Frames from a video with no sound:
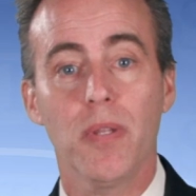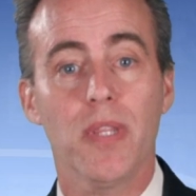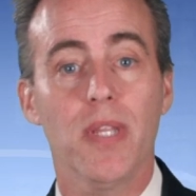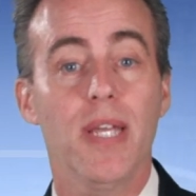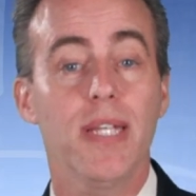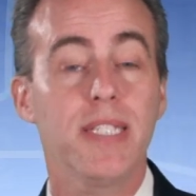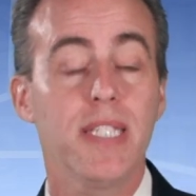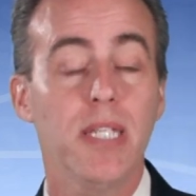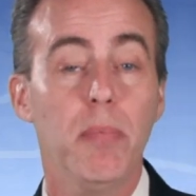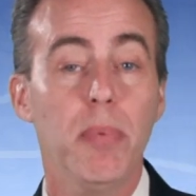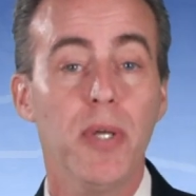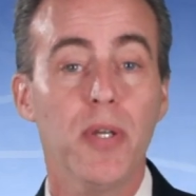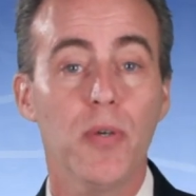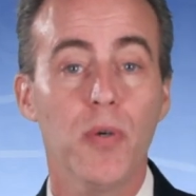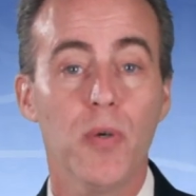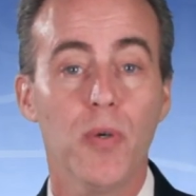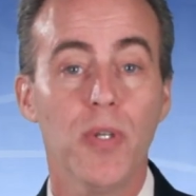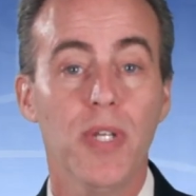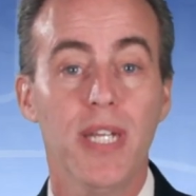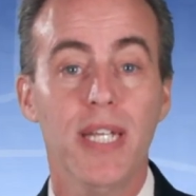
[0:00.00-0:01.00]
A
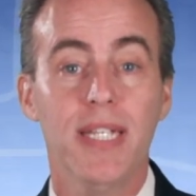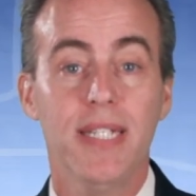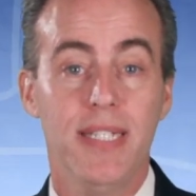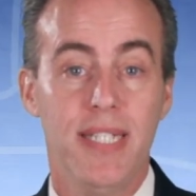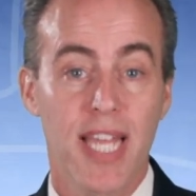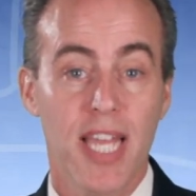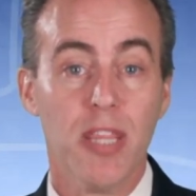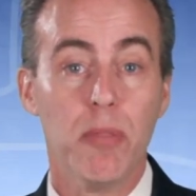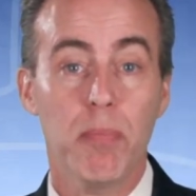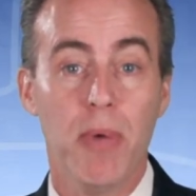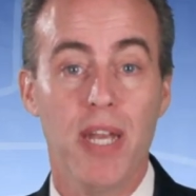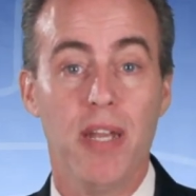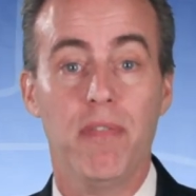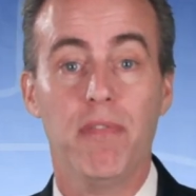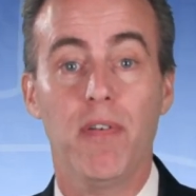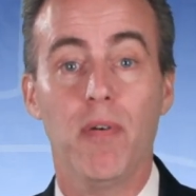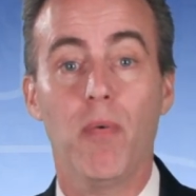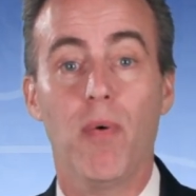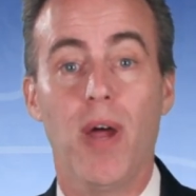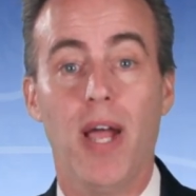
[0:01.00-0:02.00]
typical death
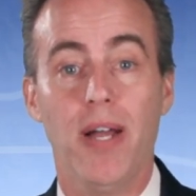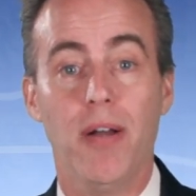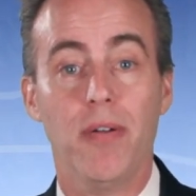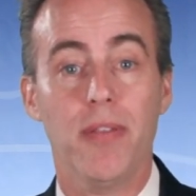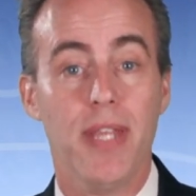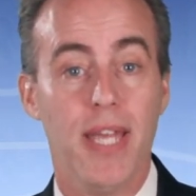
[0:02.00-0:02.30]
benefit rider